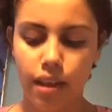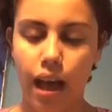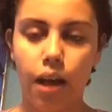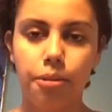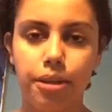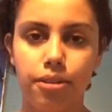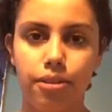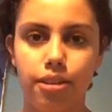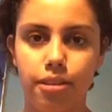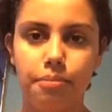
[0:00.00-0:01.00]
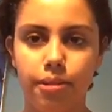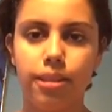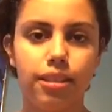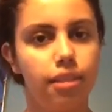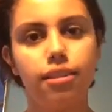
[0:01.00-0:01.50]
I'll be so
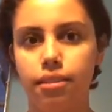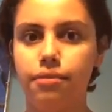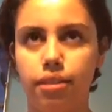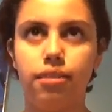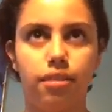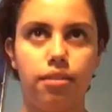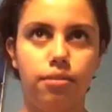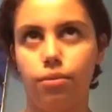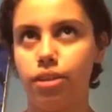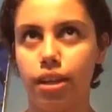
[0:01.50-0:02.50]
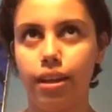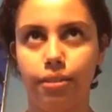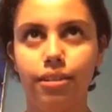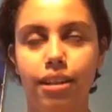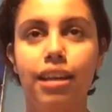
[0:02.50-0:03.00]
disappointed if this doesn't work
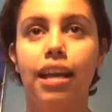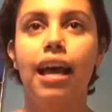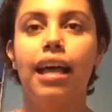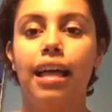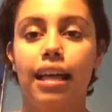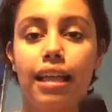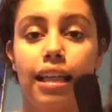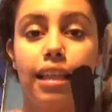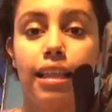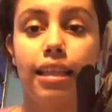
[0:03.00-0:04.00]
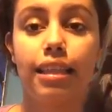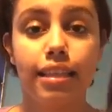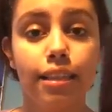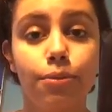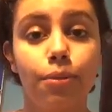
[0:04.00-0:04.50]
out.
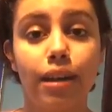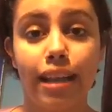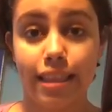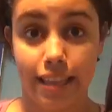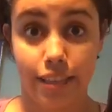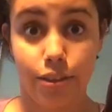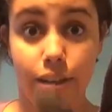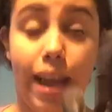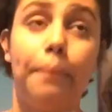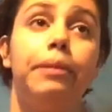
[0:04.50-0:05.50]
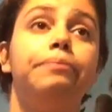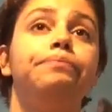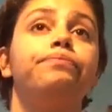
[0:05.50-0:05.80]
This is what I think is gonna happen.